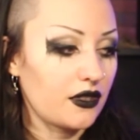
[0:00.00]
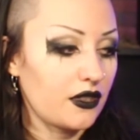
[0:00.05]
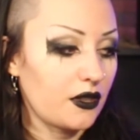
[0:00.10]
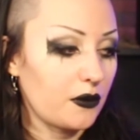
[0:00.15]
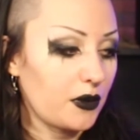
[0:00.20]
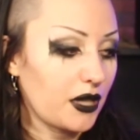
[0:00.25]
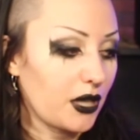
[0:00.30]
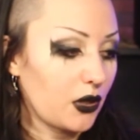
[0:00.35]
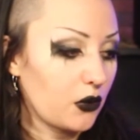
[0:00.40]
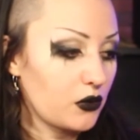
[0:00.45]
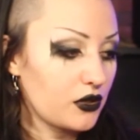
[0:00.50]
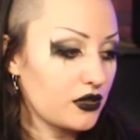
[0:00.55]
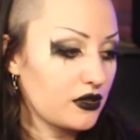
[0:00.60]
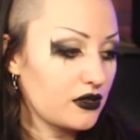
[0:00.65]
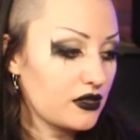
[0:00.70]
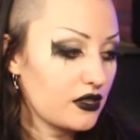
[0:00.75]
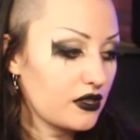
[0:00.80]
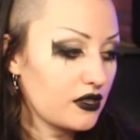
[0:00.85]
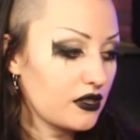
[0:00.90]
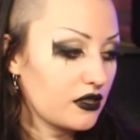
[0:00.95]
the bigger
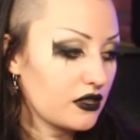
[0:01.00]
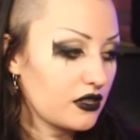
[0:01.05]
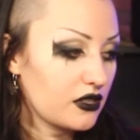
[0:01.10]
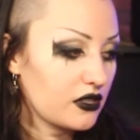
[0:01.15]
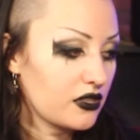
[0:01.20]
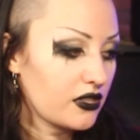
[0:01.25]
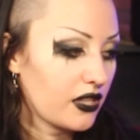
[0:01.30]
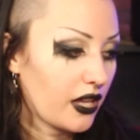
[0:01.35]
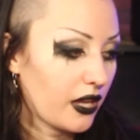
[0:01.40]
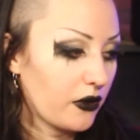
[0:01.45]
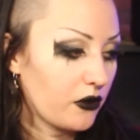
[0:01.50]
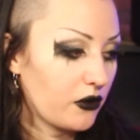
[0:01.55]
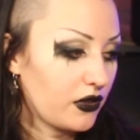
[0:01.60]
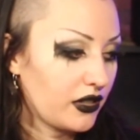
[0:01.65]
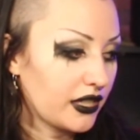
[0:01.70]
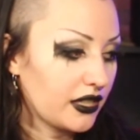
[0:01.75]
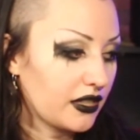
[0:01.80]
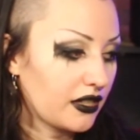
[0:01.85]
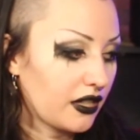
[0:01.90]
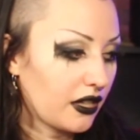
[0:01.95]
ones, so
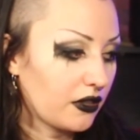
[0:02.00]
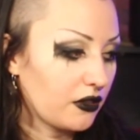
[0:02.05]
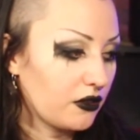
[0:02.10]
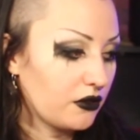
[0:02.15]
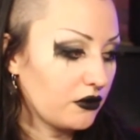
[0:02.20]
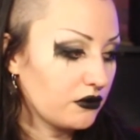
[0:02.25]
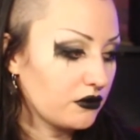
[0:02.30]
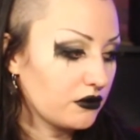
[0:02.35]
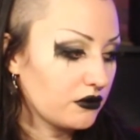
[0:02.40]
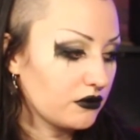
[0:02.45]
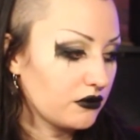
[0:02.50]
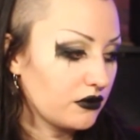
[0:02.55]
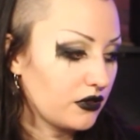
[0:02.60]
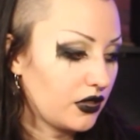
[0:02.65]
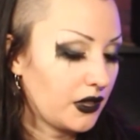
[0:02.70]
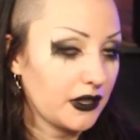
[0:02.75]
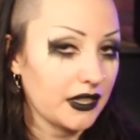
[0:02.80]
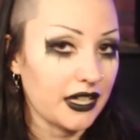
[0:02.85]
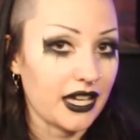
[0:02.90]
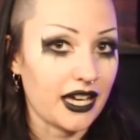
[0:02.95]
I know
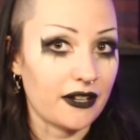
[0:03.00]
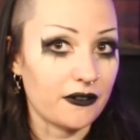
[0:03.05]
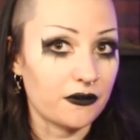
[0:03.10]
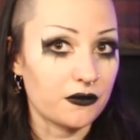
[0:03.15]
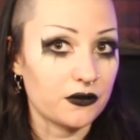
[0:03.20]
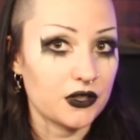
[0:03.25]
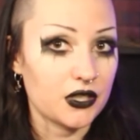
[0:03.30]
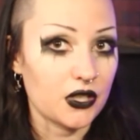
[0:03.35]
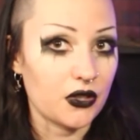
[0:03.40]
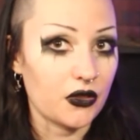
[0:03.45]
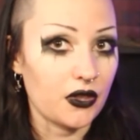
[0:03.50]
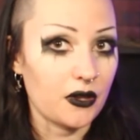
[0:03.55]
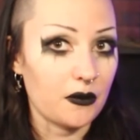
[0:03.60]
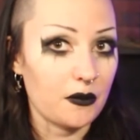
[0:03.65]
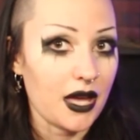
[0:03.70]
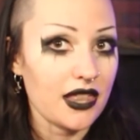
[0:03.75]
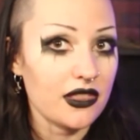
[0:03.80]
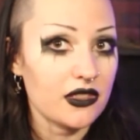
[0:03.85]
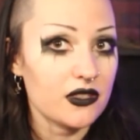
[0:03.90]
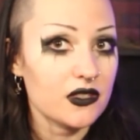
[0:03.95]
I have done the
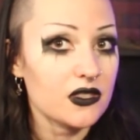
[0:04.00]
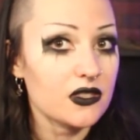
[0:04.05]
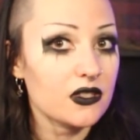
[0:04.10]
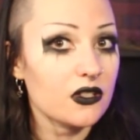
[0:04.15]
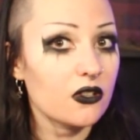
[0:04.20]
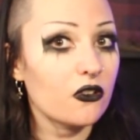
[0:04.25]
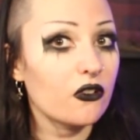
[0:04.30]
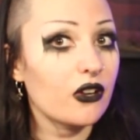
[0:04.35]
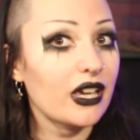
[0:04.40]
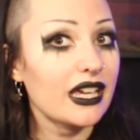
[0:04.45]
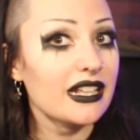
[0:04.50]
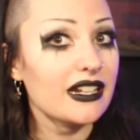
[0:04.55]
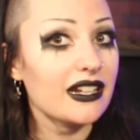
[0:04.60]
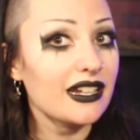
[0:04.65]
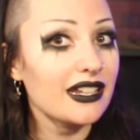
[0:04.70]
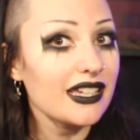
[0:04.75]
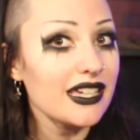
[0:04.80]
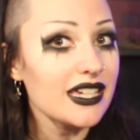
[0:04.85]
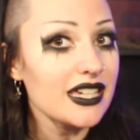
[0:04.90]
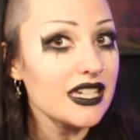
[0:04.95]
maths
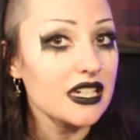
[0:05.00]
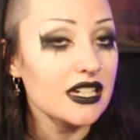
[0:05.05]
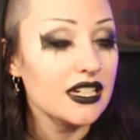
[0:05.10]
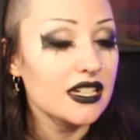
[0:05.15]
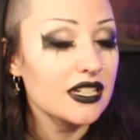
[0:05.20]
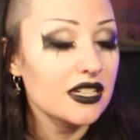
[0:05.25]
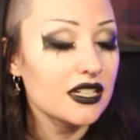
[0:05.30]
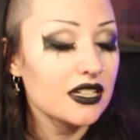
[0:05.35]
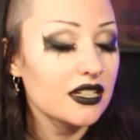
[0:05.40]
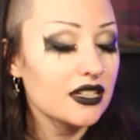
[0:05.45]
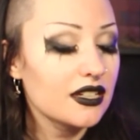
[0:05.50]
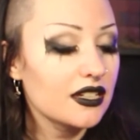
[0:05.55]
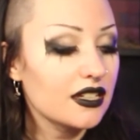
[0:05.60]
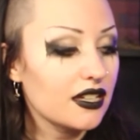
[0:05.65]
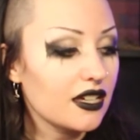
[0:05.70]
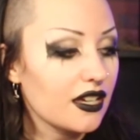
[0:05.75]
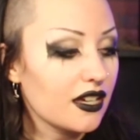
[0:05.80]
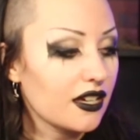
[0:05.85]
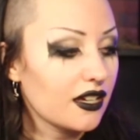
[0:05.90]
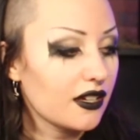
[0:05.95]
correctly.
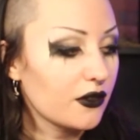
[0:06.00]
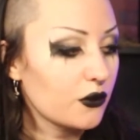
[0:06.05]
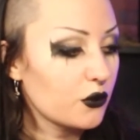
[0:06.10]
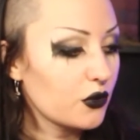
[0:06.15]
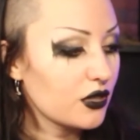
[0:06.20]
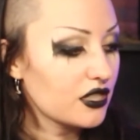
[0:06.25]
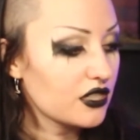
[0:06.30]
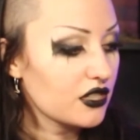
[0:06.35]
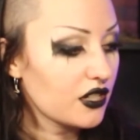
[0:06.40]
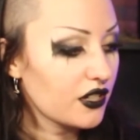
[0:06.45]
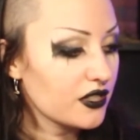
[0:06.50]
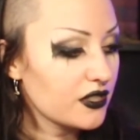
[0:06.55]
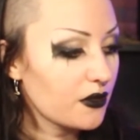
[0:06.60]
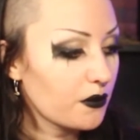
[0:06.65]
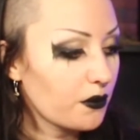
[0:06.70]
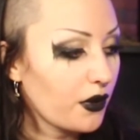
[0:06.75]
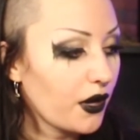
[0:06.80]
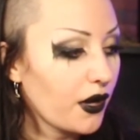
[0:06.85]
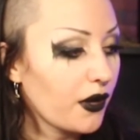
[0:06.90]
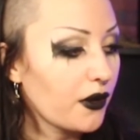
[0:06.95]
which I
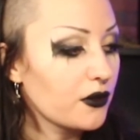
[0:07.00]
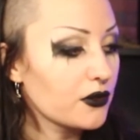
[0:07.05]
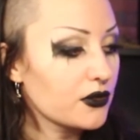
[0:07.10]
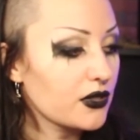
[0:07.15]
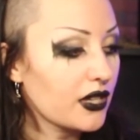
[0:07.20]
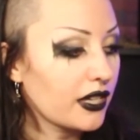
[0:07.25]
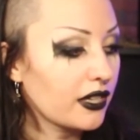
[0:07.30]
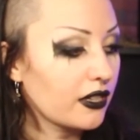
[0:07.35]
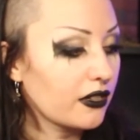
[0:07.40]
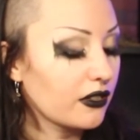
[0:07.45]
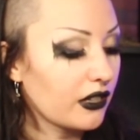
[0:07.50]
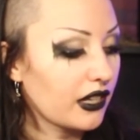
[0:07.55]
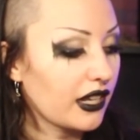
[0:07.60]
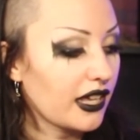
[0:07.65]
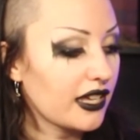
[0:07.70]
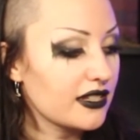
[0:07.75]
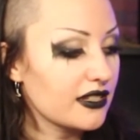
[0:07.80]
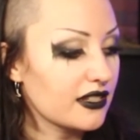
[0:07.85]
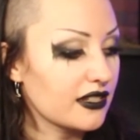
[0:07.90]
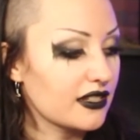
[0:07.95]
suppose I could
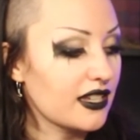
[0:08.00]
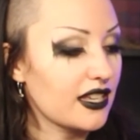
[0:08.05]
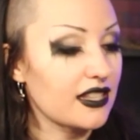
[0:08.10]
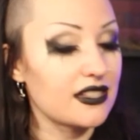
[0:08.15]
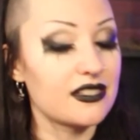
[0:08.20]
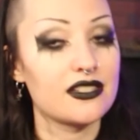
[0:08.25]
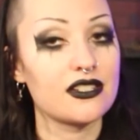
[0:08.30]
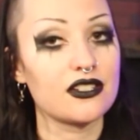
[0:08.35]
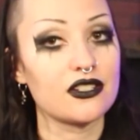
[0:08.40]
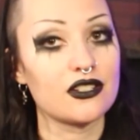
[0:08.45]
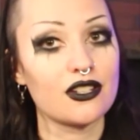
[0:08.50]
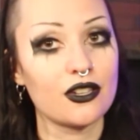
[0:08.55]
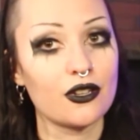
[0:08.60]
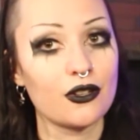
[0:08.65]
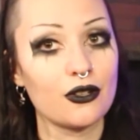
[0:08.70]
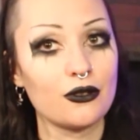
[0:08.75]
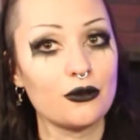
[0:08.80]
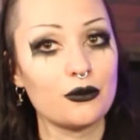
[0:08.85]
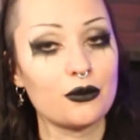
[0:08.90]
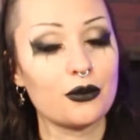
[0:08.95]
let a tester
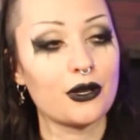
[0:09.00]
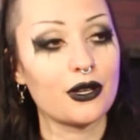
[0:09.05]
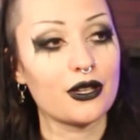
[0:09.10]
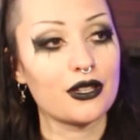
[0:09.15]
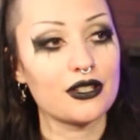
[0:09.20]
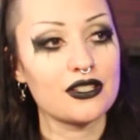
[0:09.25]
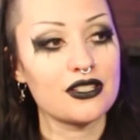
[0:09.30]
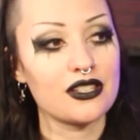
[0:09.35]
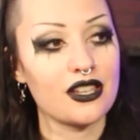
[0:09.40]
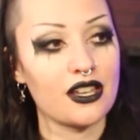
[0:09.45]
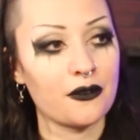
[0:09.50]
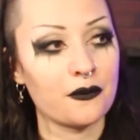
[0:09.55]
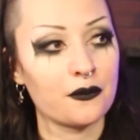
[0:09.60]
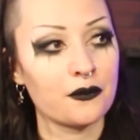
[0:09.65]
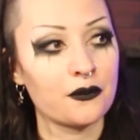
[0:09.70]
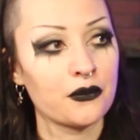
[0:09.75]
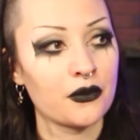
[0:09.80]
do, but yeah,